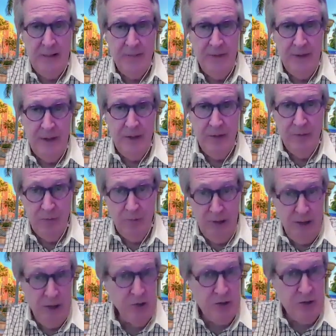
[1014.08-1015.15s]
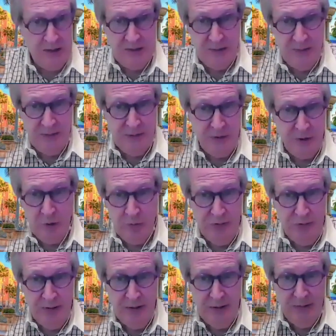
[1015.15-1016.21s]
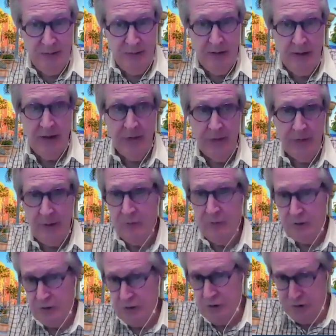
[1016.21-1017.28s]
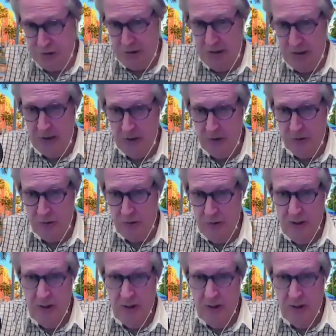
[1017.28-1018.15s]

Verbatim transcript: the, the range estimate that you've been given is subject to change